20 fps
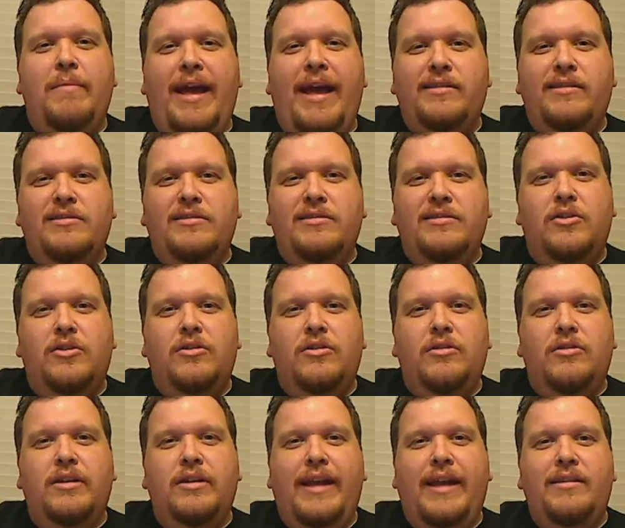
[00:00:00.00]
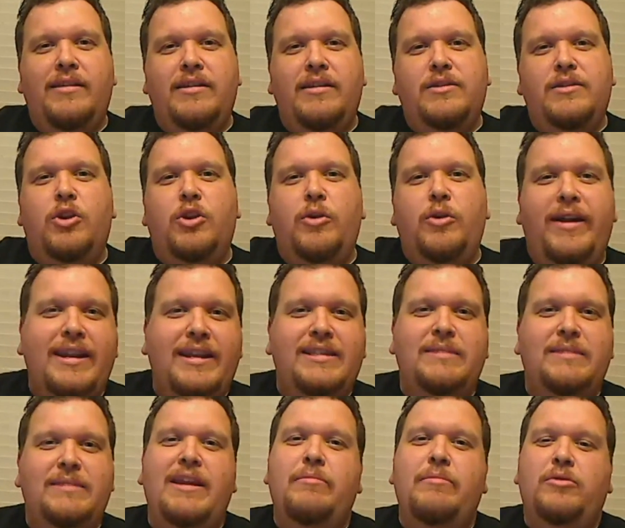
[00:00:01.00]
master at this. What do I need
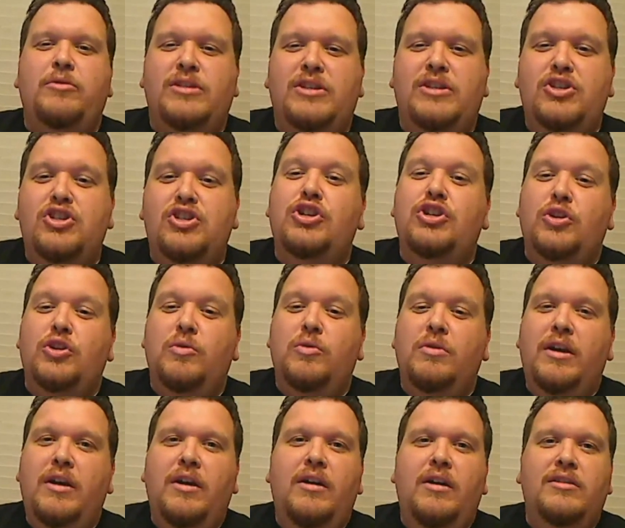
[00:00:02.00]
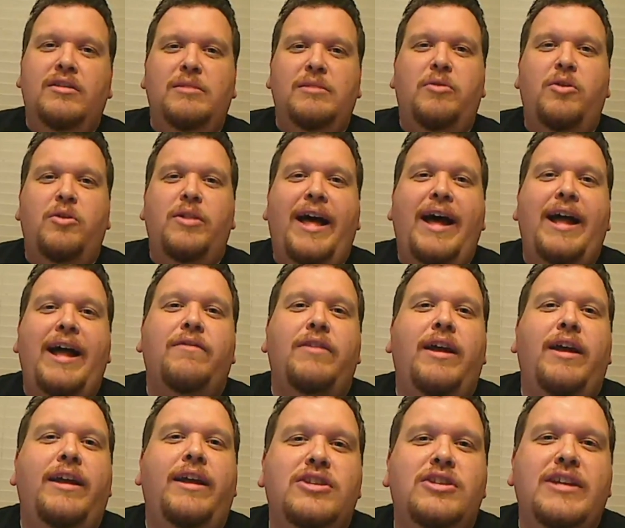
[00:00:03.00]
to be able to do to pull out
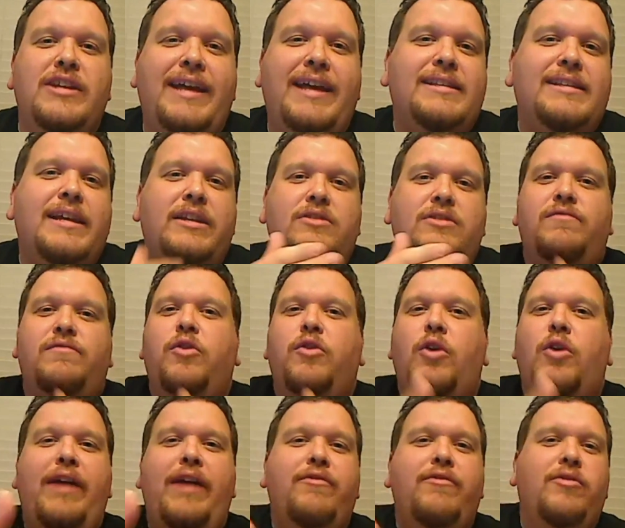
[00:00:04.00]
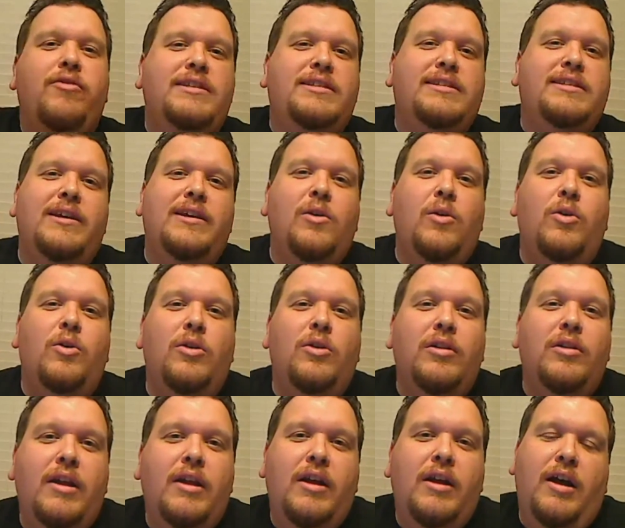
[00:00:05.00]
of it? And she has that for every
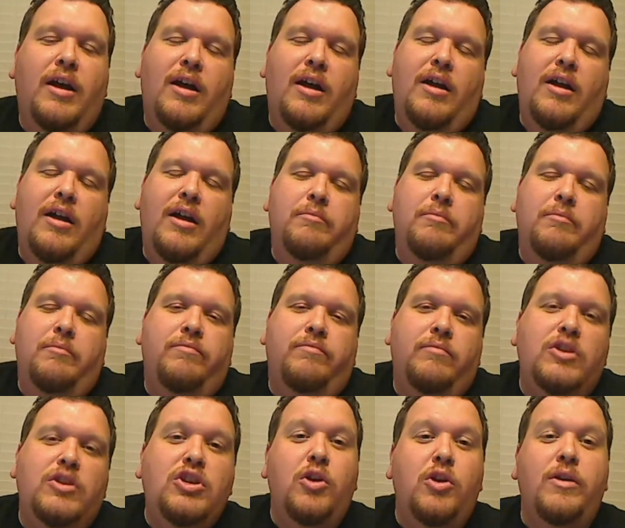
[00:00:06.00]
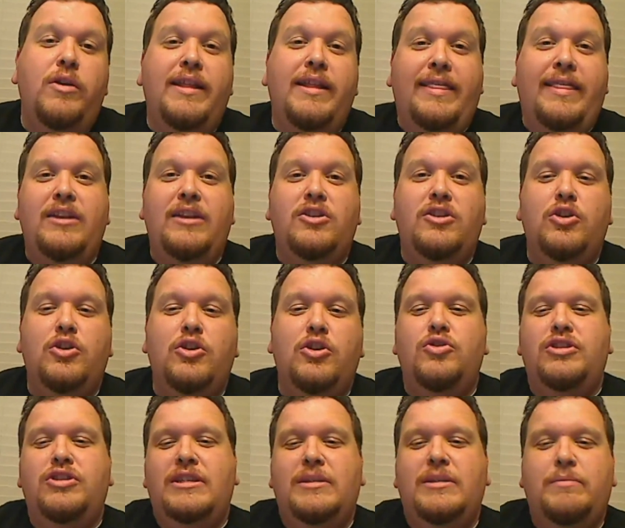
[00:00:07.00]
single unit they
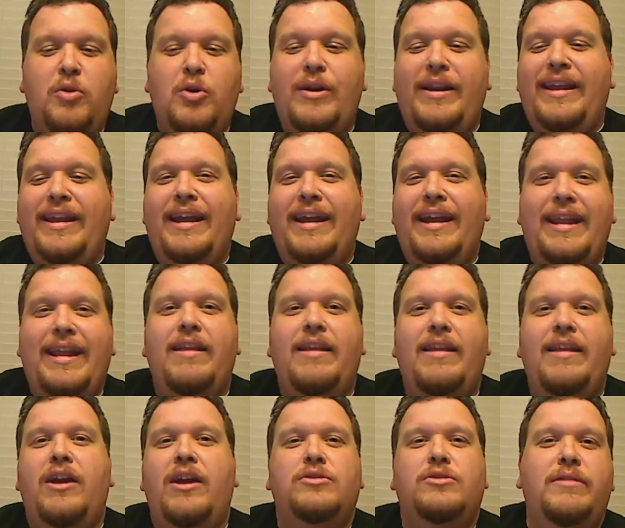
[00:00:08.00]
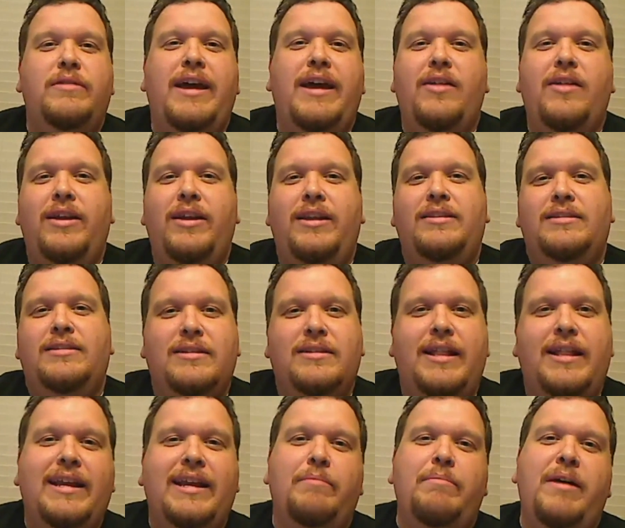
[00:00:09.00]
do. She's putting it in there. So now they
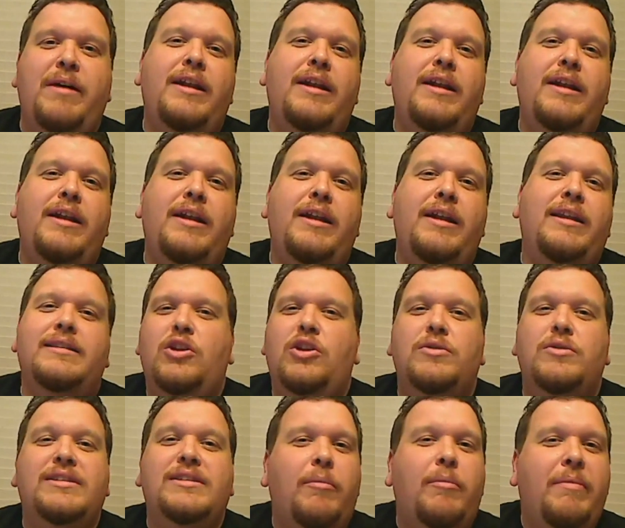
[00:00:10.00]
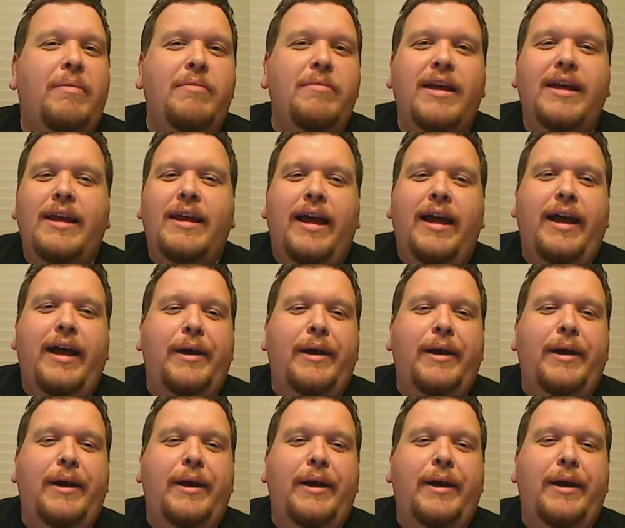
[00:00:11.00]
click a button, and it's like, cell